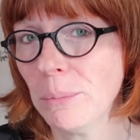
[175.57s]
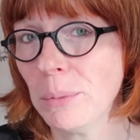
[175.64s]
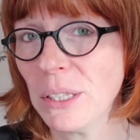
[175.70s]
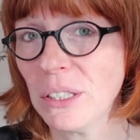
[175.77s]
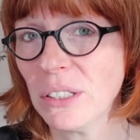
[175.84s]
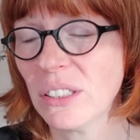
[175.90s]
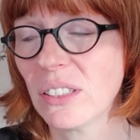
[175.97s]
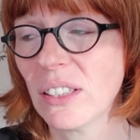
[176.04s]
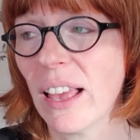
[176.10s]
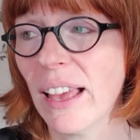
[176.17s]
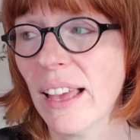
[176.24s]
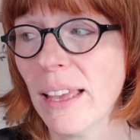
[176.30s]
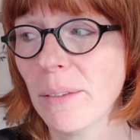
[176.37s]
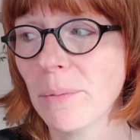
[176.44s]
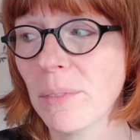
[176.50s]
because
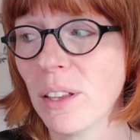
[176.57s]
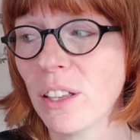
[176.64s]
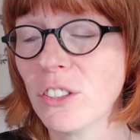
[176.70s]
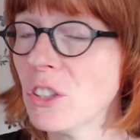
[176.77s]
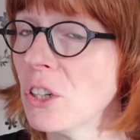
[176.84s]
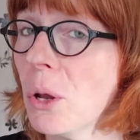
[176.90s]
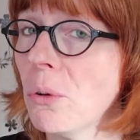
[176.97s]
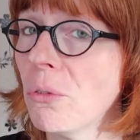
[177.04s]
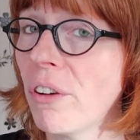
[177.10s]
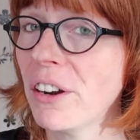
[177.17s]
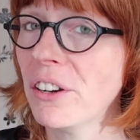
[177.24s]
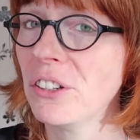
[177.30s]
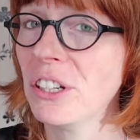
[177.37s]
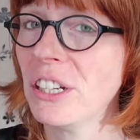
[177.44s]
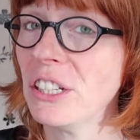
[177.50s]
I'm a slow
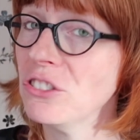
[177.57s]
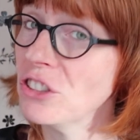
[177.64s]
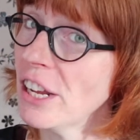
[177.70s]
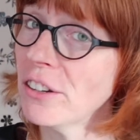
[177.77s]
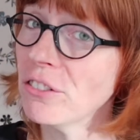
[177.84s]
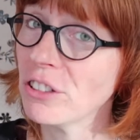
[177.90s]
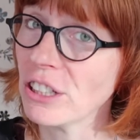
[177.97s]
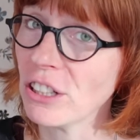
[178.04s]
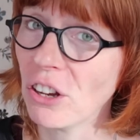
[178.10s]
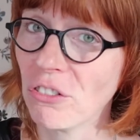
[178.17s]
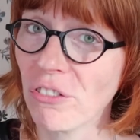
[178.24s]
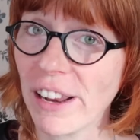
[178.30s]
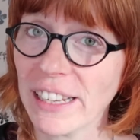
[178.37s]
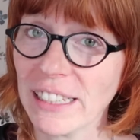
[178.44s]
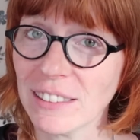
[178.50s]
runner in general
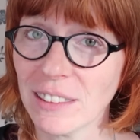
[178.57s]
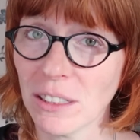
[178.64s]
already,